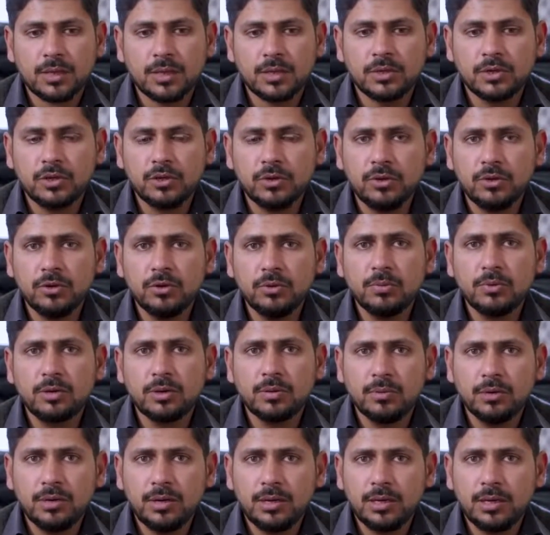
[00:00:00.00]
YouTube
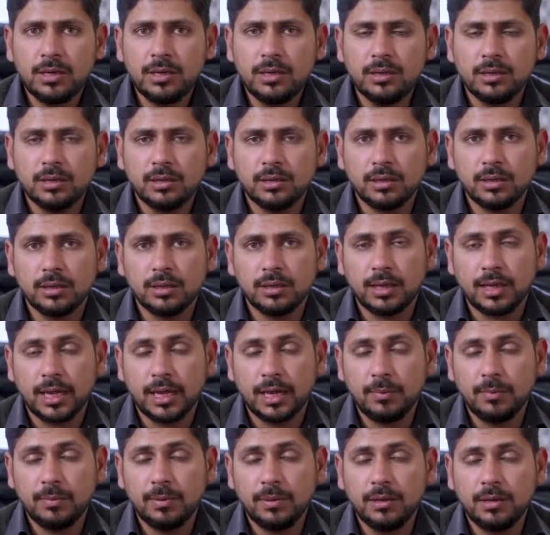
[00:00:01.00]
community,
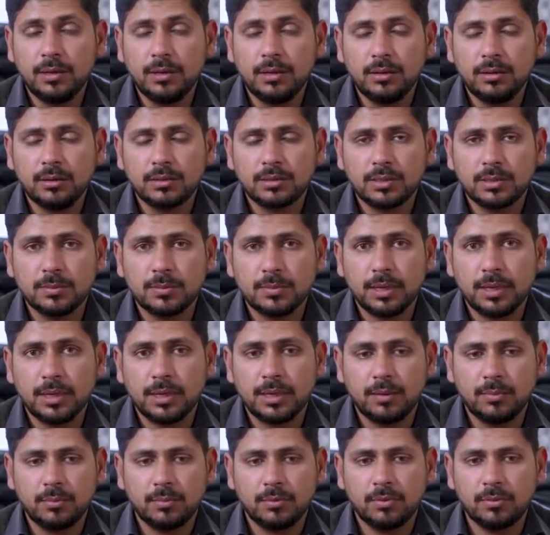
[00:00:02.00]
helping in
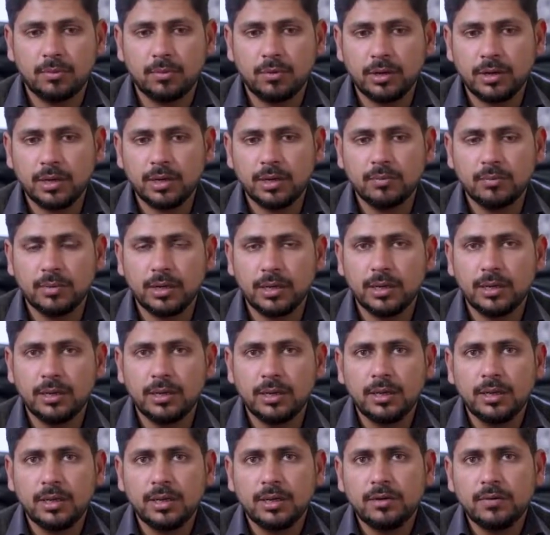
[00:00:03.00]
promoting my
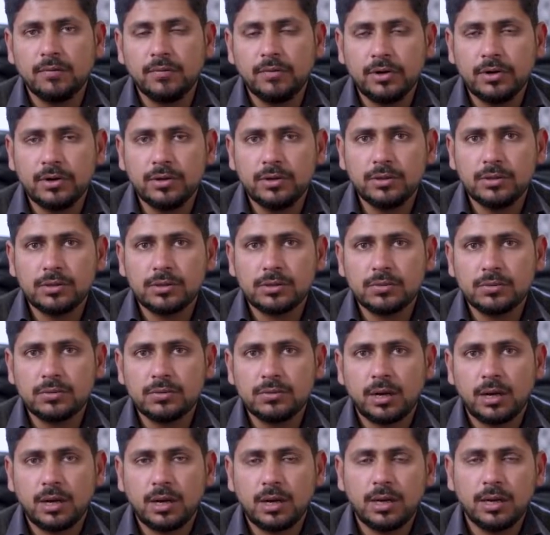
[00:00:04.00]
videos
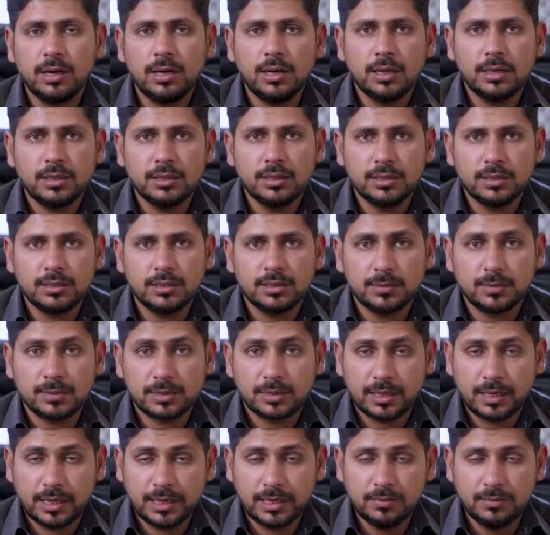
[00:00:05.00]
to all other
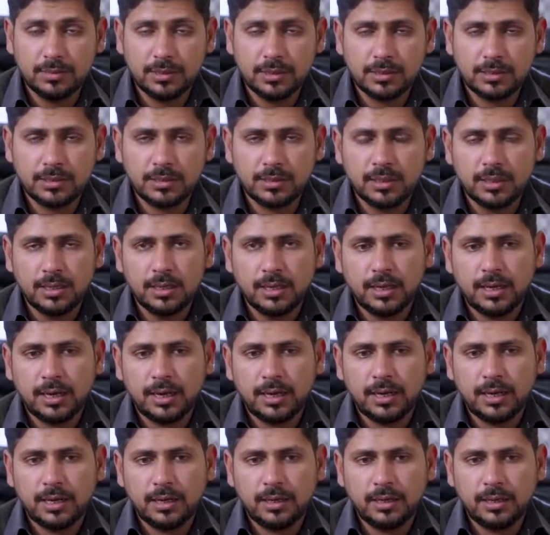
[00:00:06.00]
subscribers,
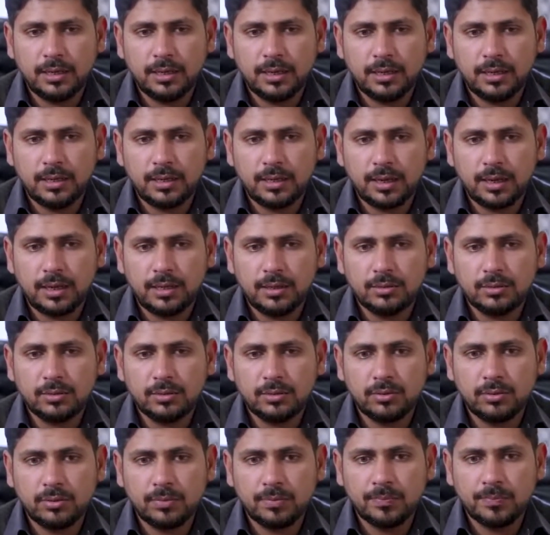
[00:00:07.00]
and it
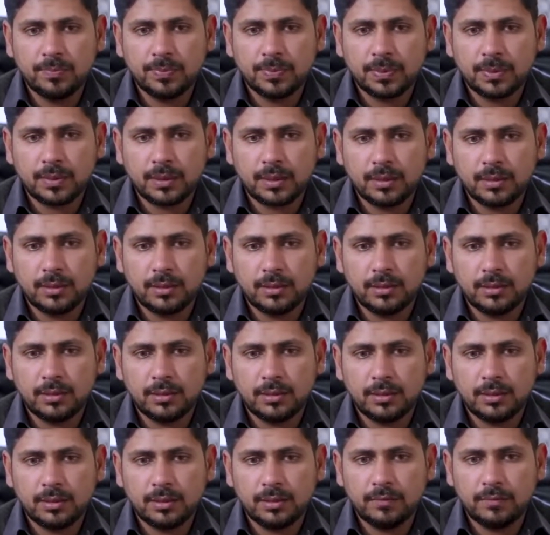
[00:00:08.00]
also
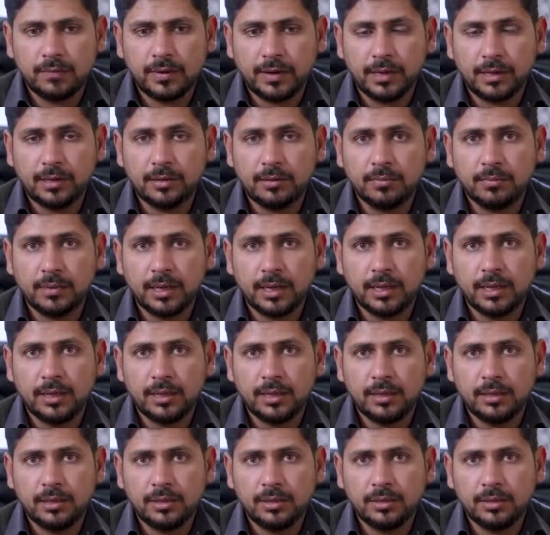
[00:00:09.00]
affect my
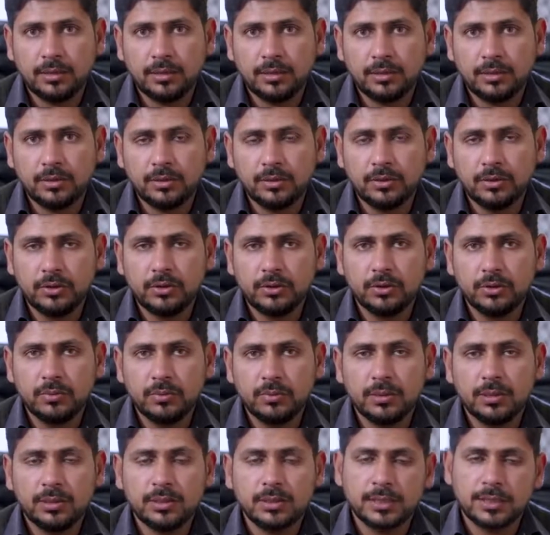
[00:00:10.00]

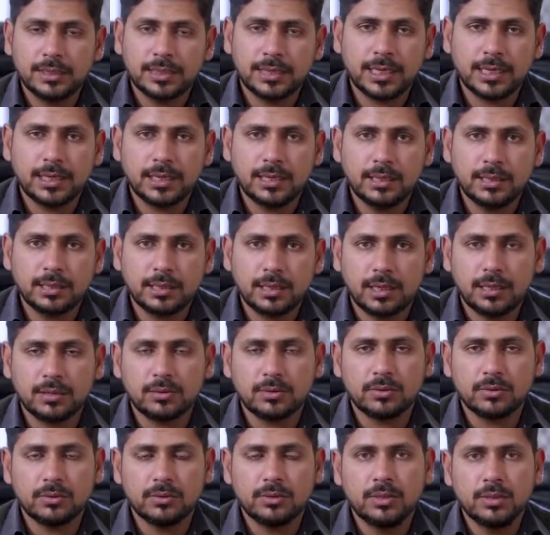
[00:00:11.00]
YouTube channels
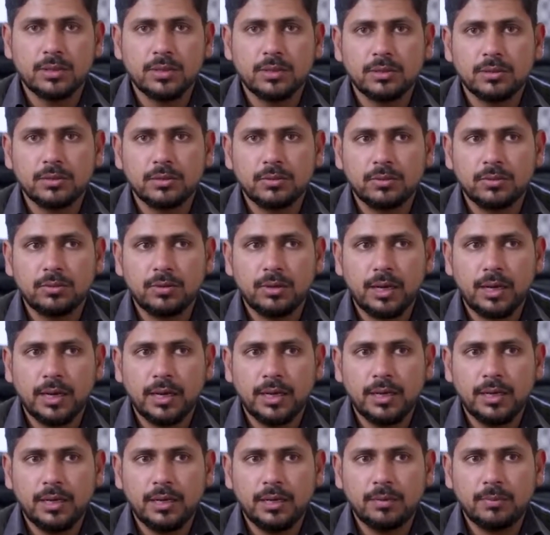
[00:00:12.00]
also. So
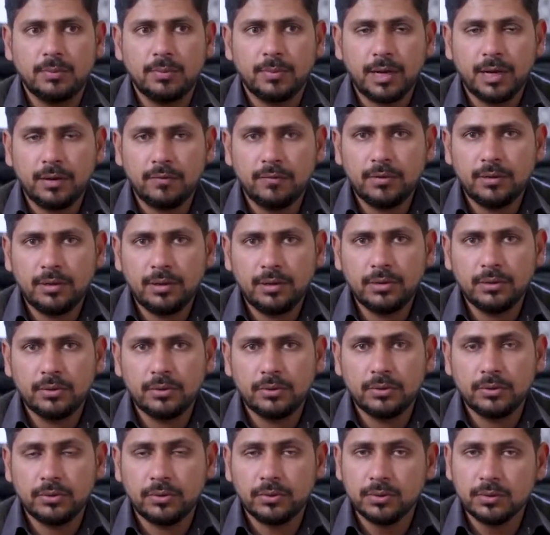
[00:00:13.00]
I prefer
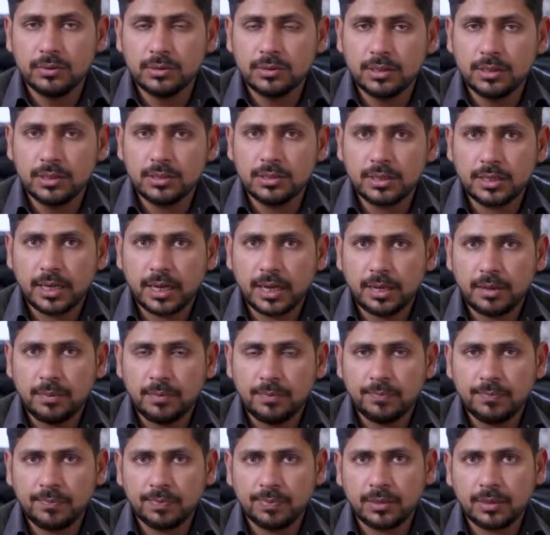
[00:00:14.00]
to use this
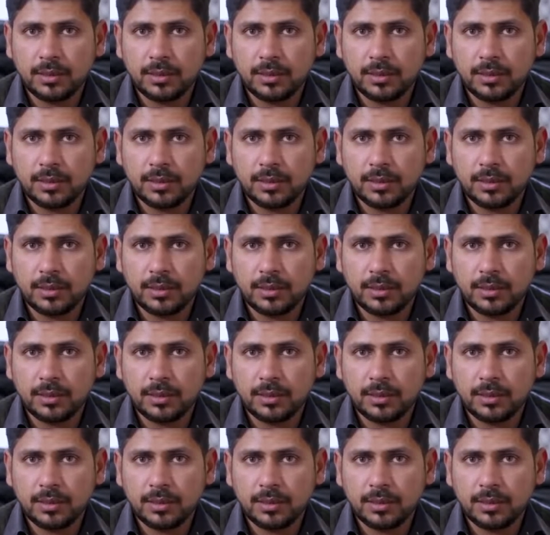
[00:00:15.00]
app.